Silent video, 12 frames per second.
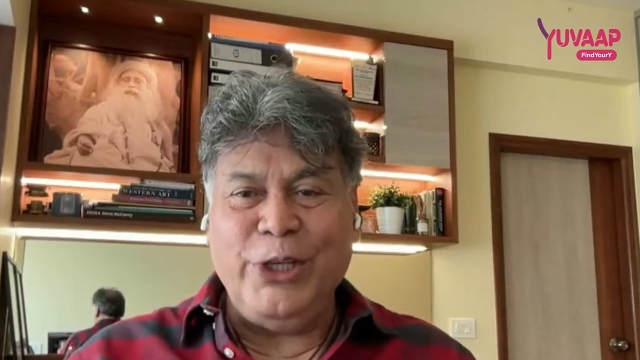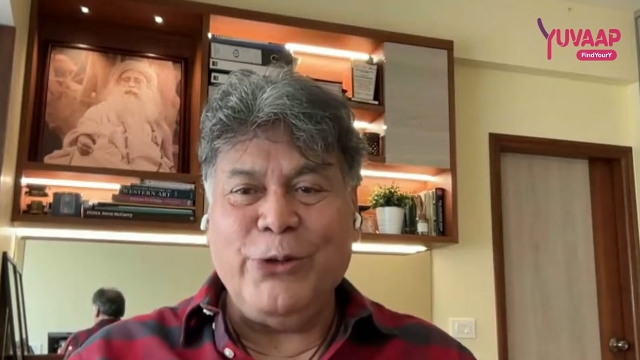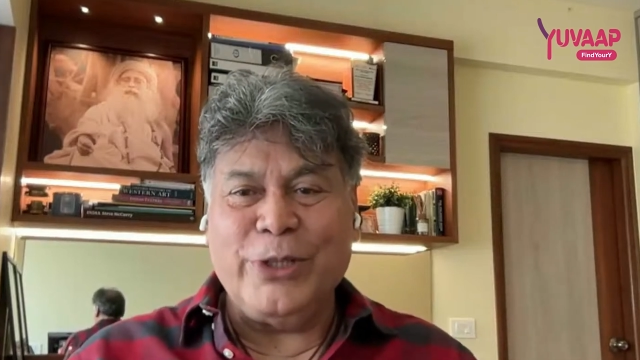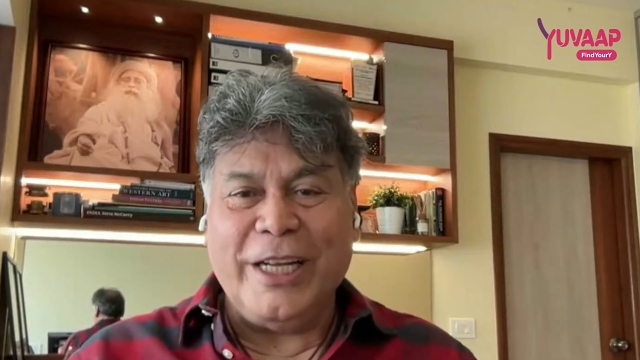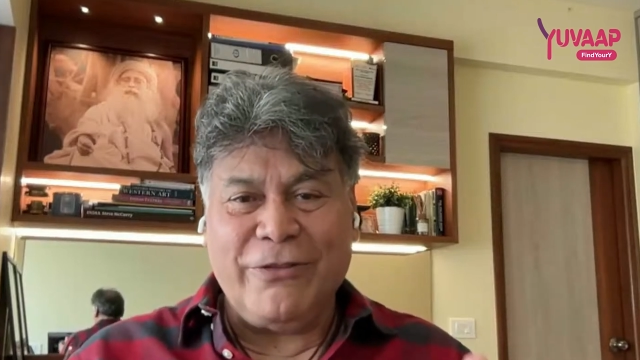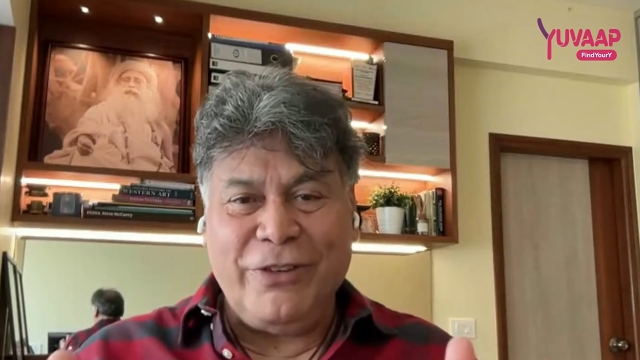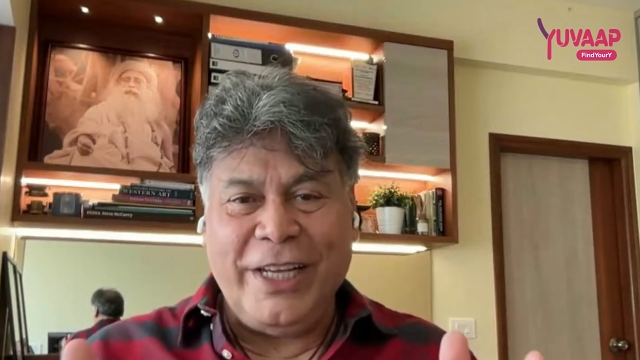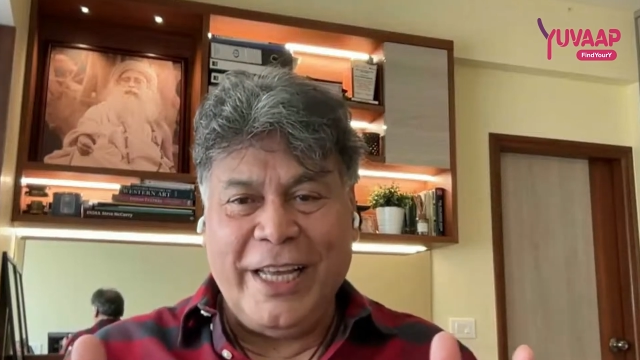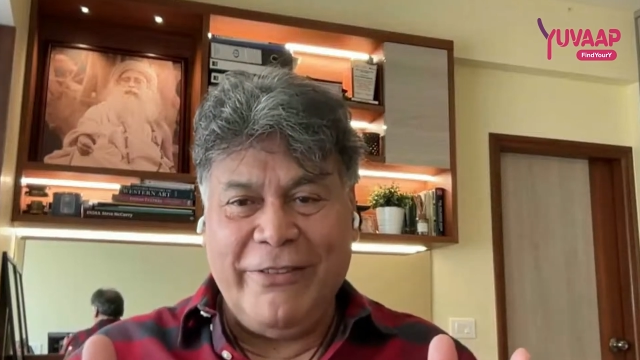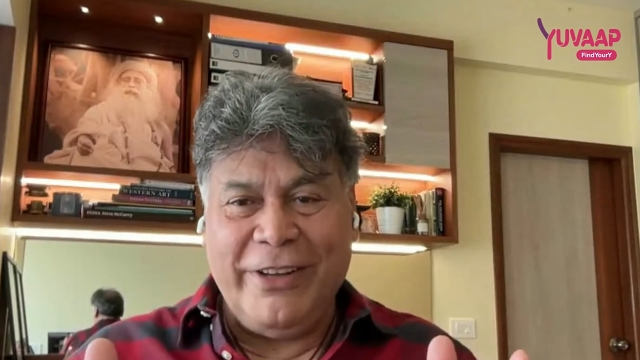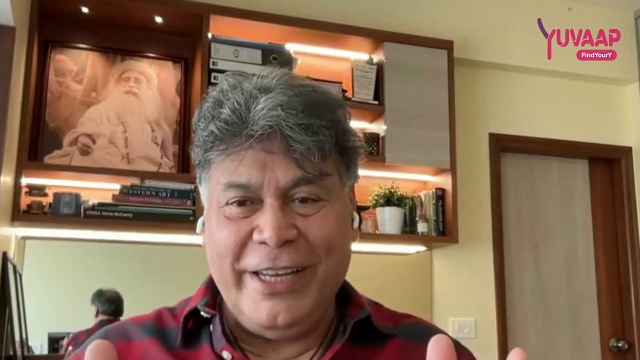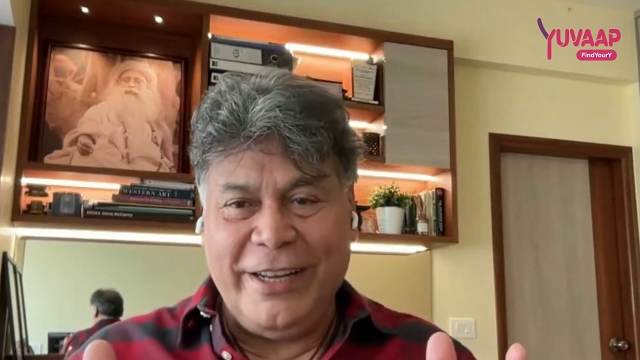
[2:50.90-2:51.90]
we know that we
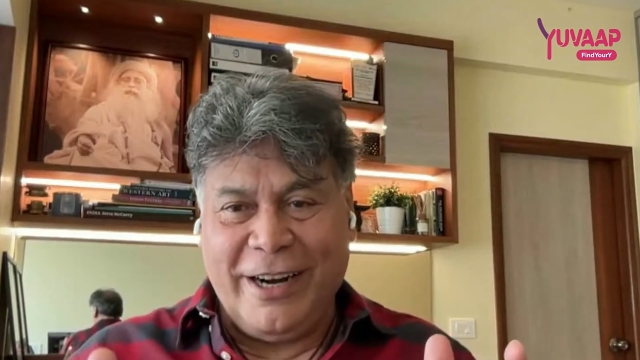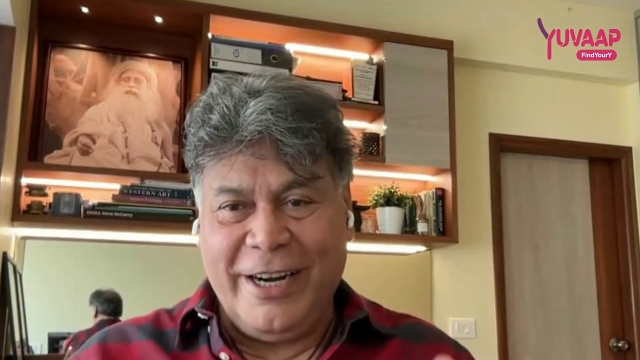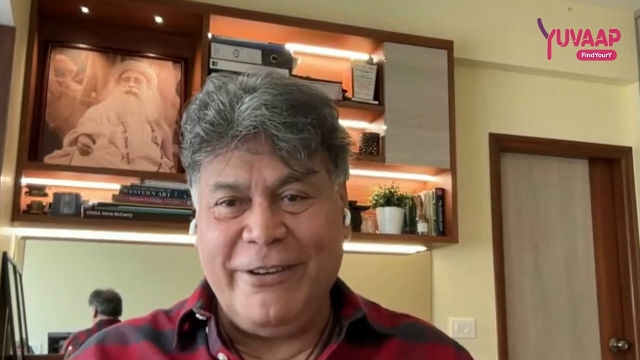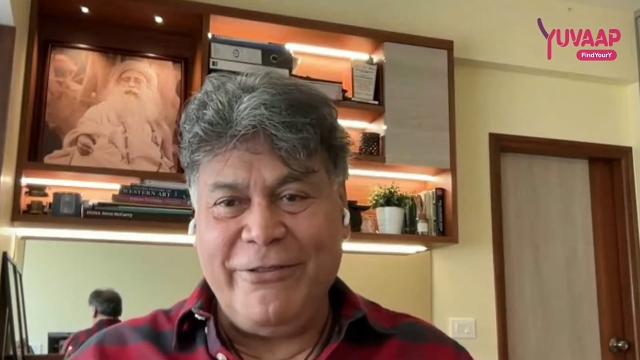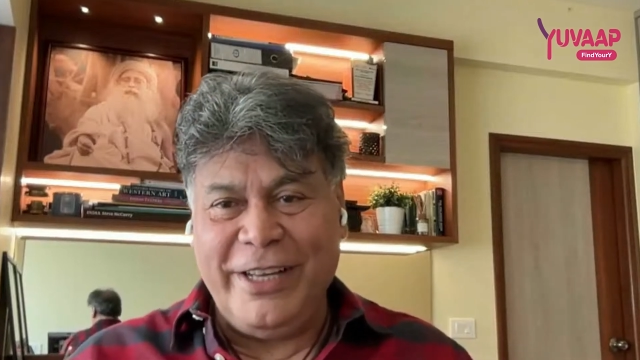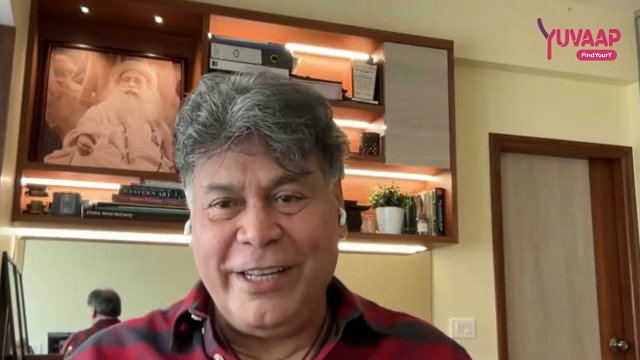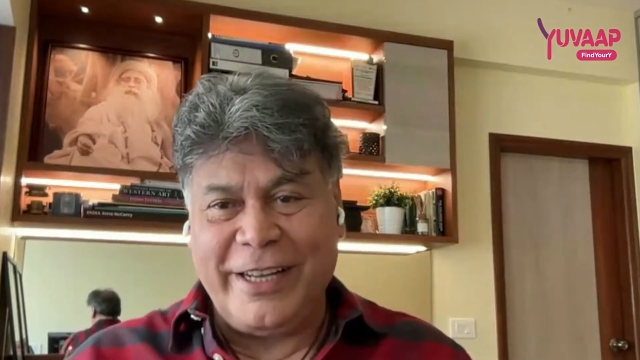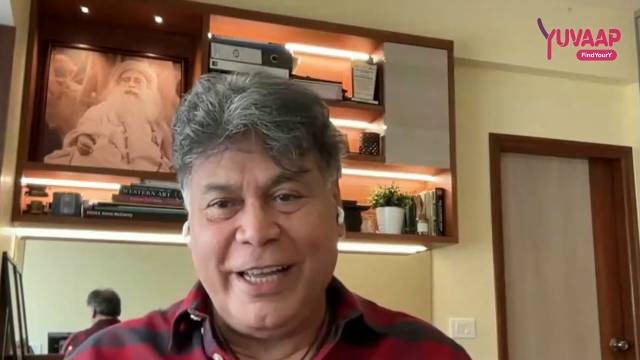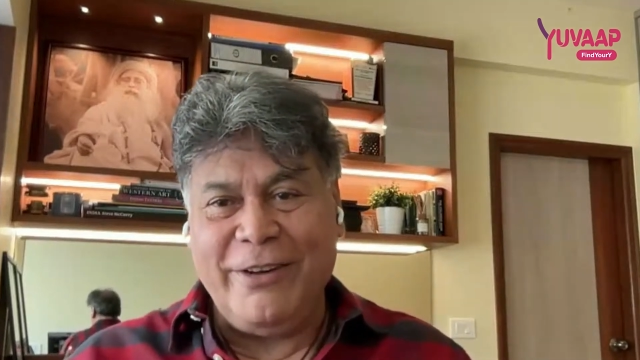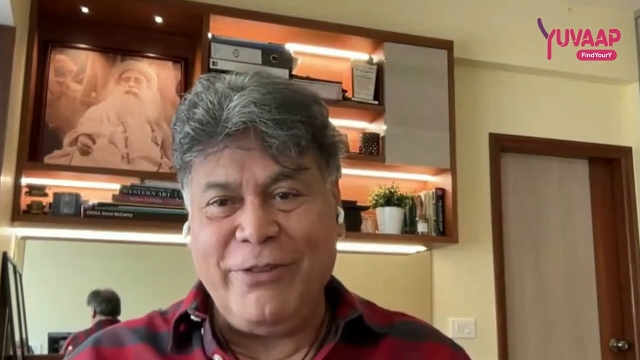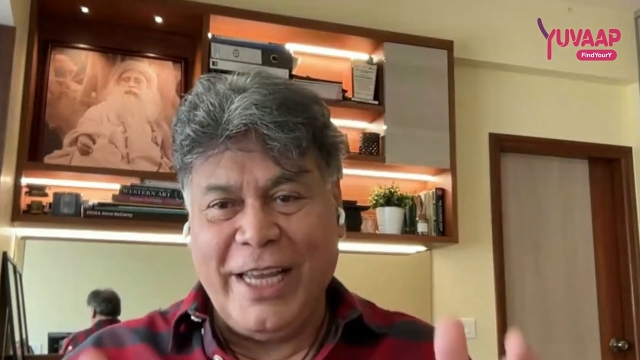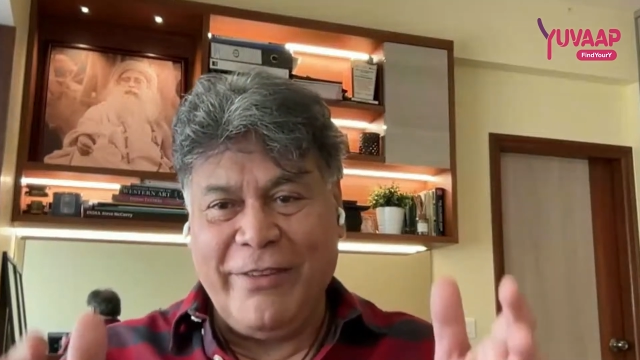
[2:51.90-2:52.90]
have a hardware
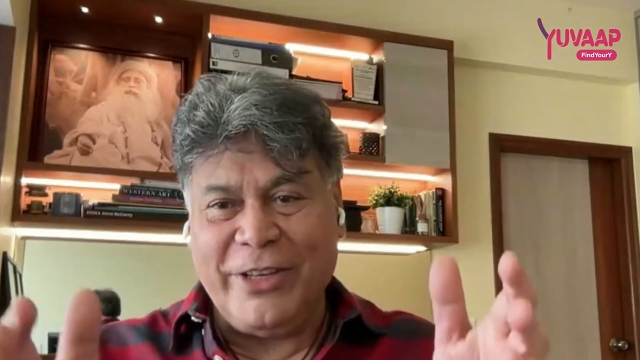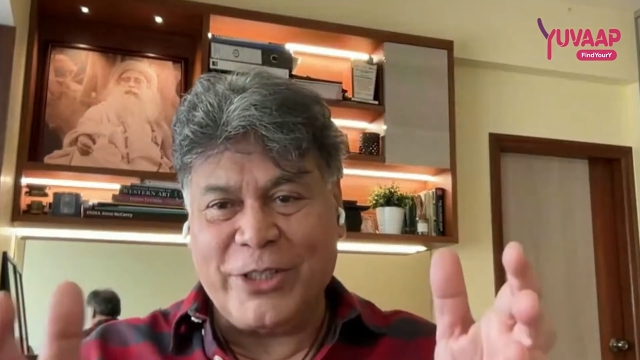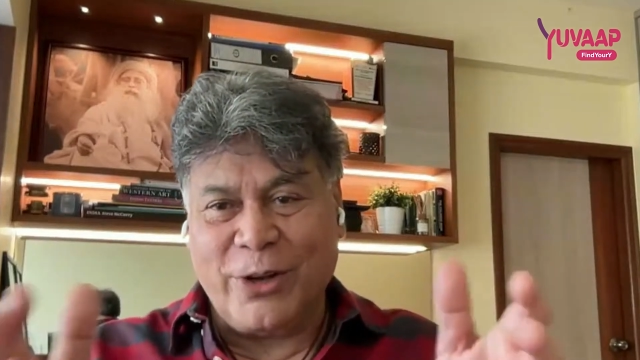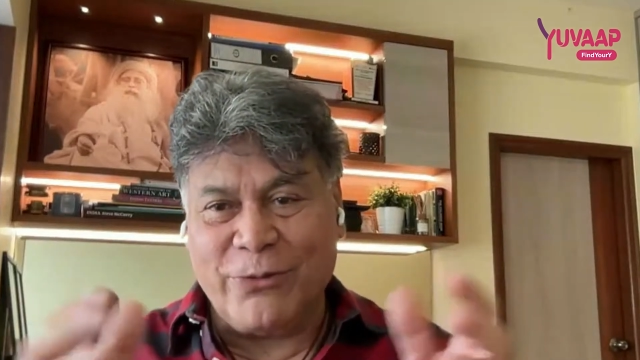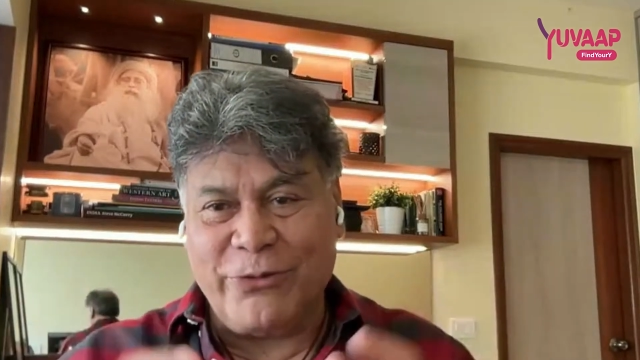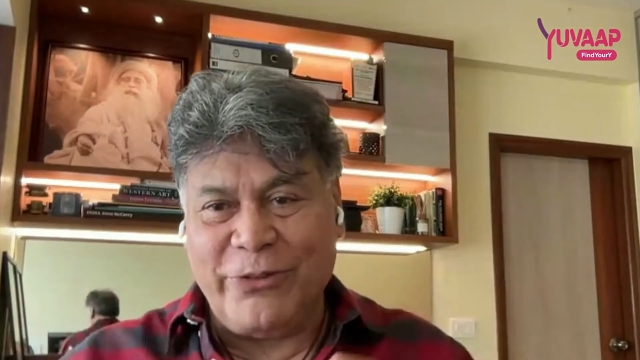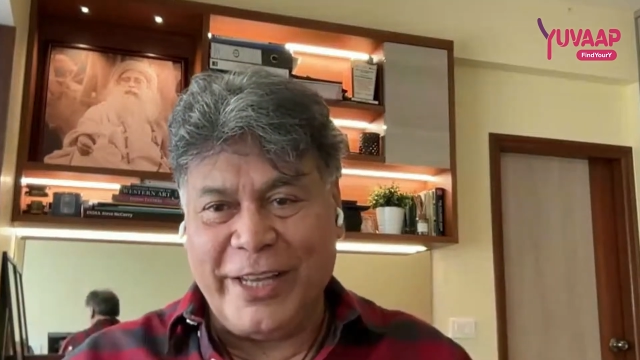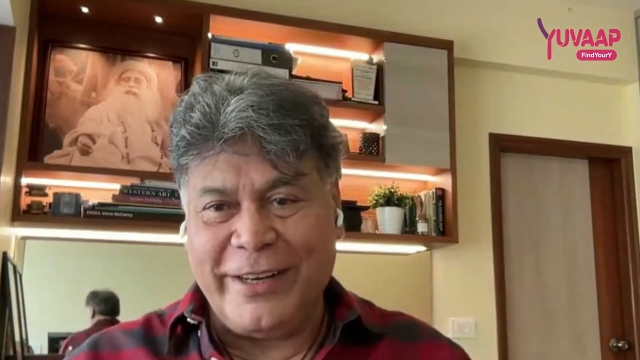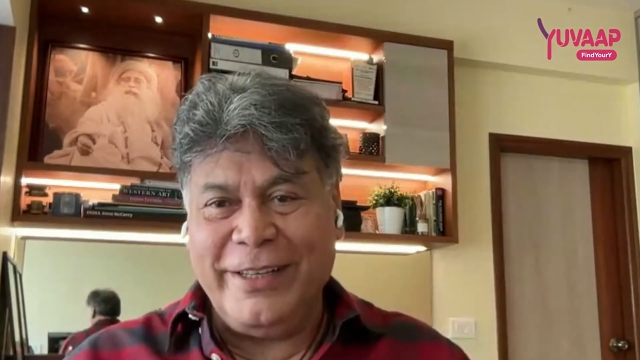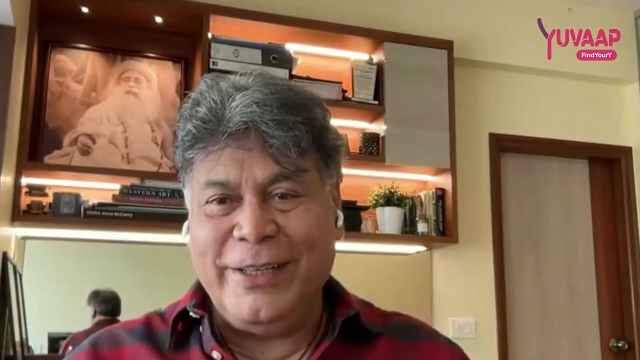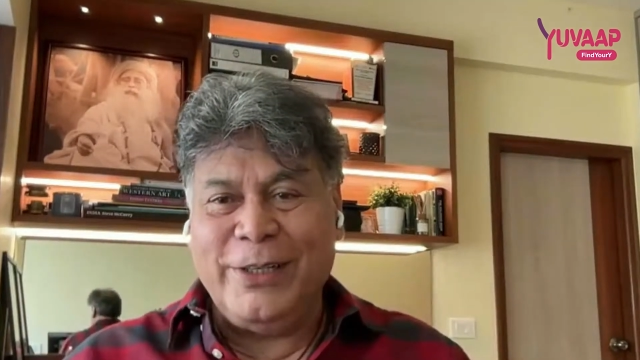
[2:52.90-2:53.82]
and we have a software.